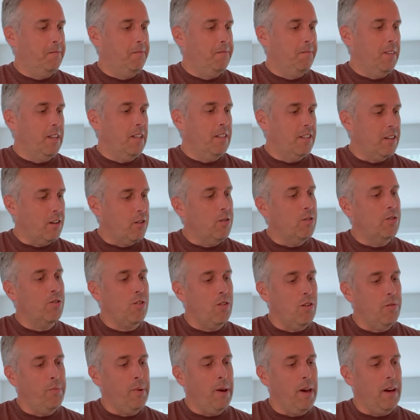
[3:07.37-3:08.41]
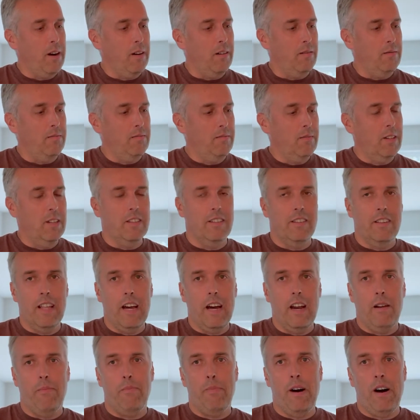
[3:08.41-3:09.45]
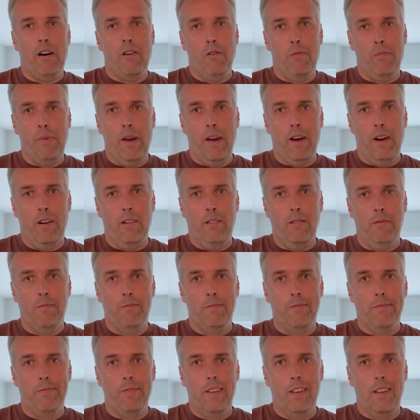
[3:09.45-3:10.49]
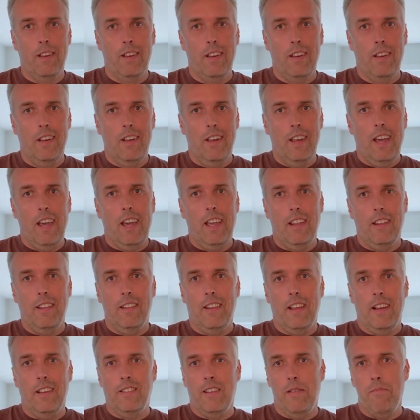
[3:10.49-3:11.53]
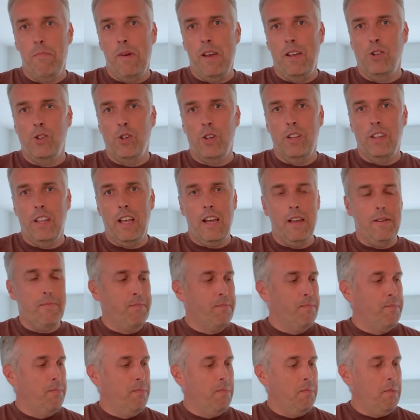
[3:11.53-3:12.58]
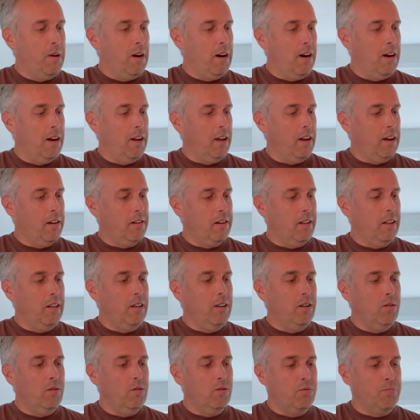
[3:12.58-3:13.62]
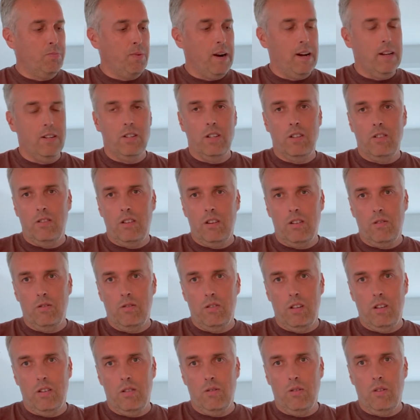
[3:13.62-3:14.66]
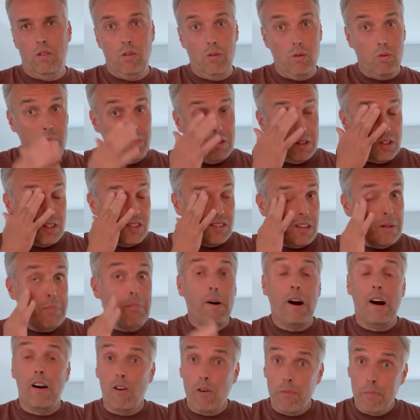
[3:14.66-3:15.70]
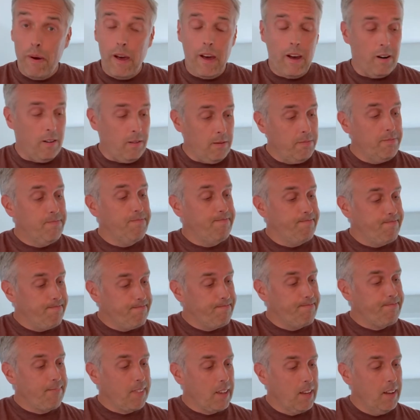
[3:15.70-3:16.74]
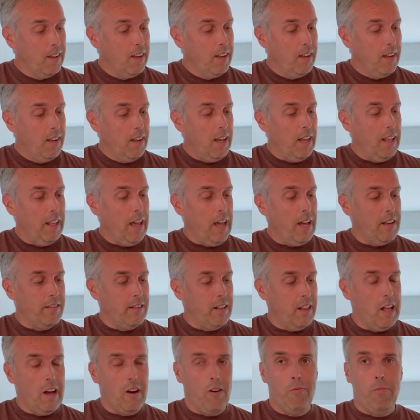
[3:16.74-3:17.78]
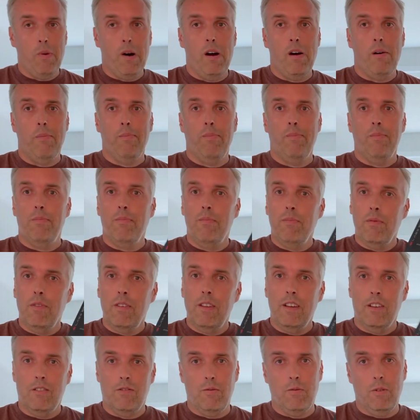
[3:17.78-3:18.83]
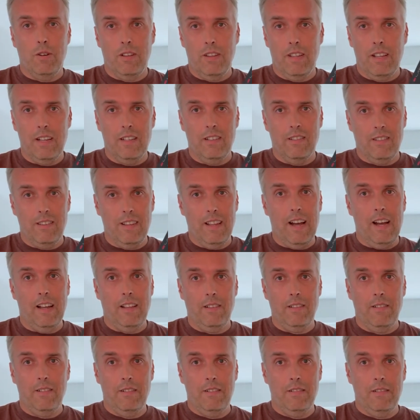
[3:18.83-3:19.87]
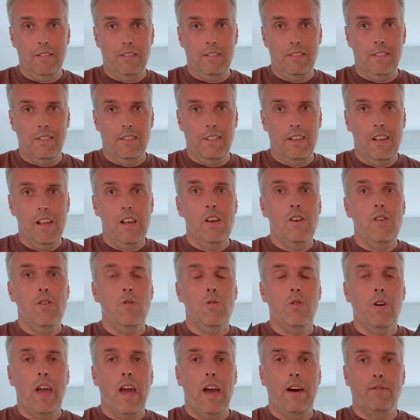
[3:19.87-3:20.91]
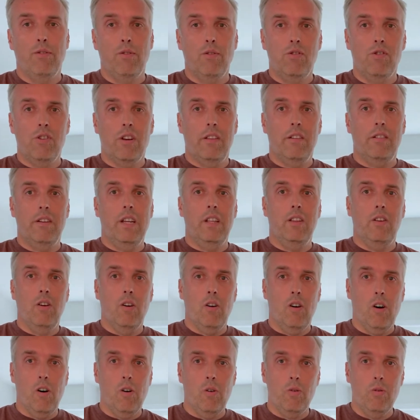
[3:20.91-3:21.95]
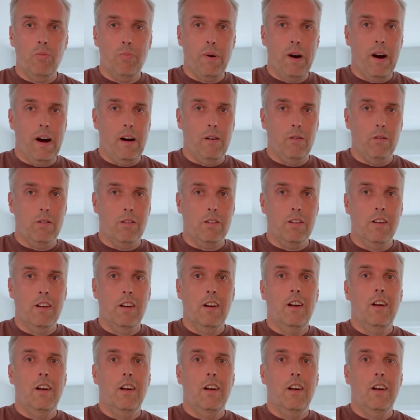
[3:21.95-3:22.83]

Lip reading: It's a control paddle. It's not a power paddle. And as I mentioned, I currently use Project 002, which is a power paddle. It has a lot of power. This one does not. You have to generate your own power.